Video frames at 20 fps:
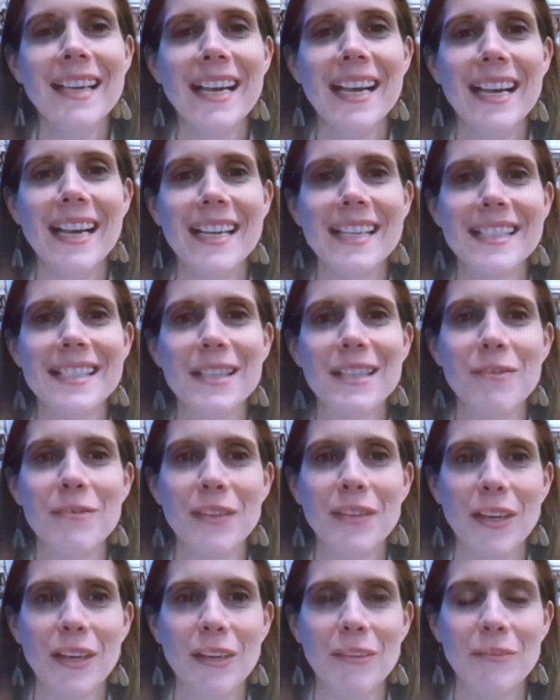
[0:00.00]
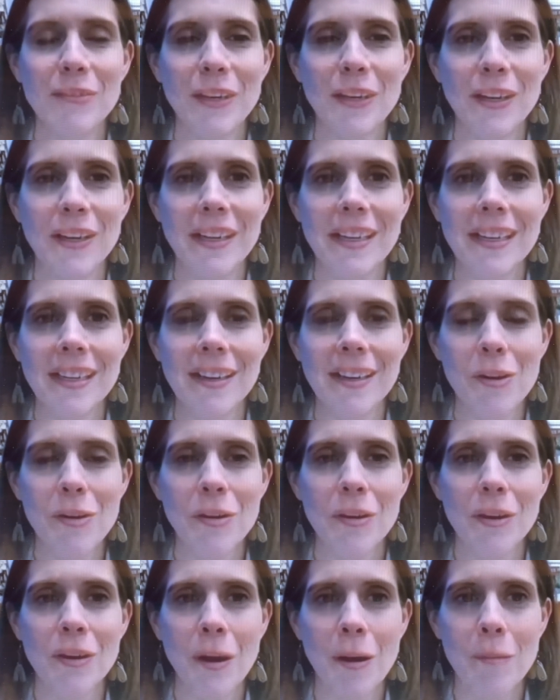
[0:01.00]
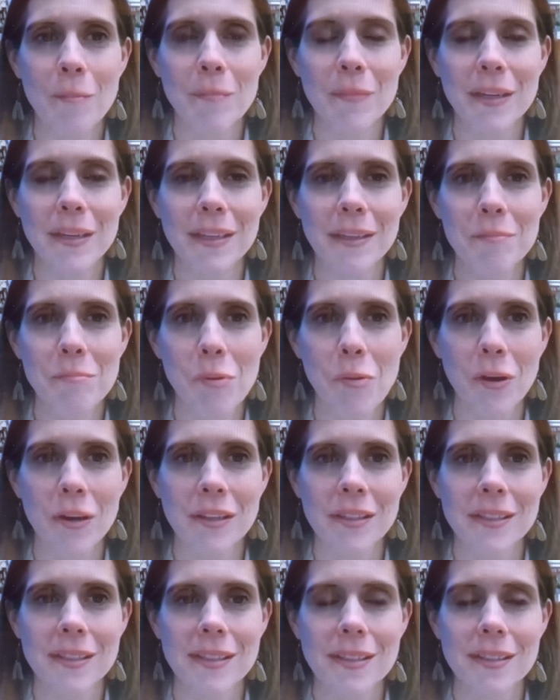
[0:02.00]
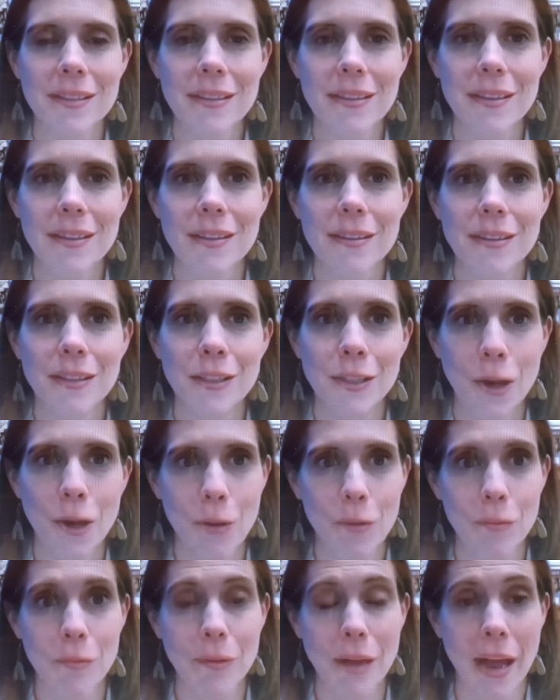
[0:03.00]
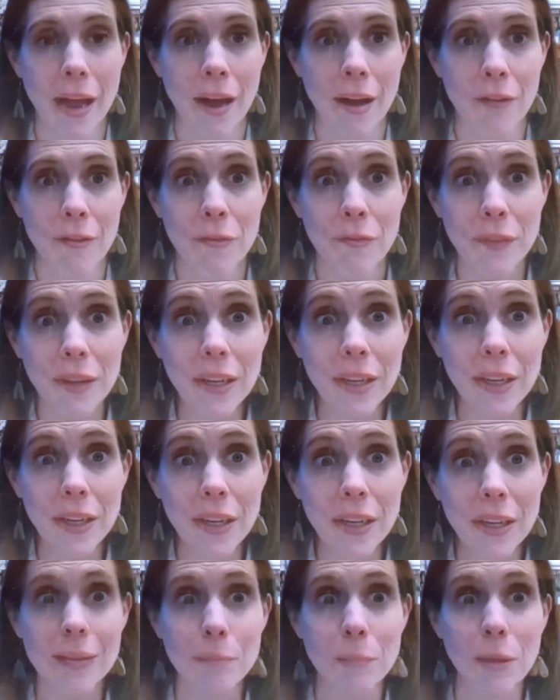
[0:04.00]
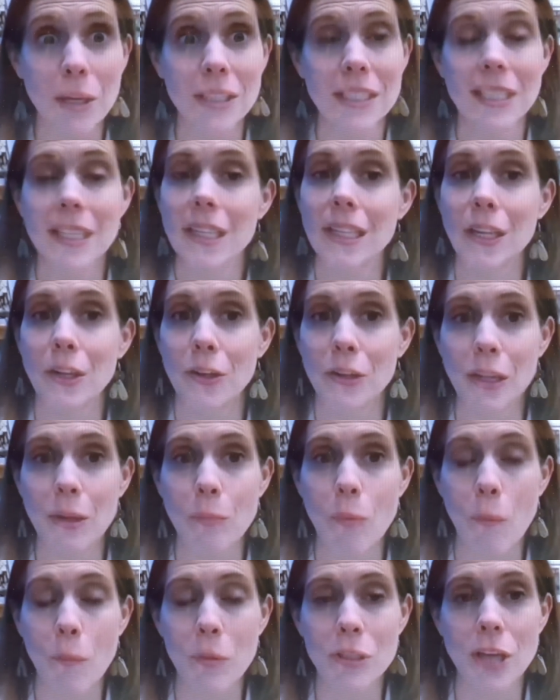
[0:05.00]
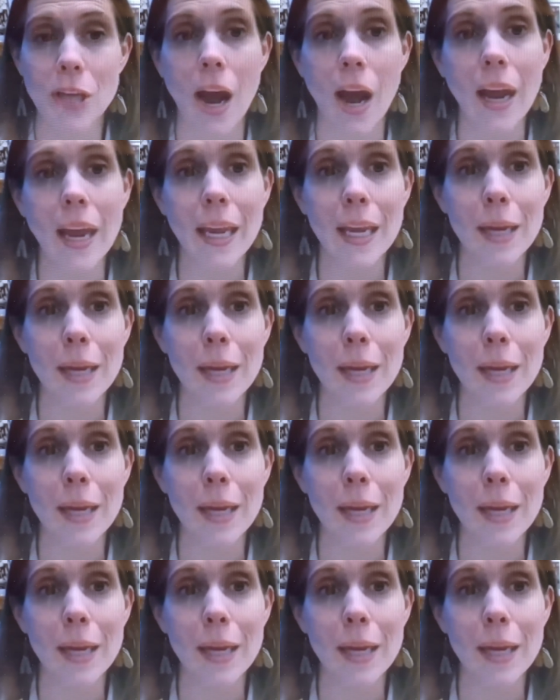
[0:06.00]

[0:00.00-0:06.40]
it's a very, very important field, particularly when we're talking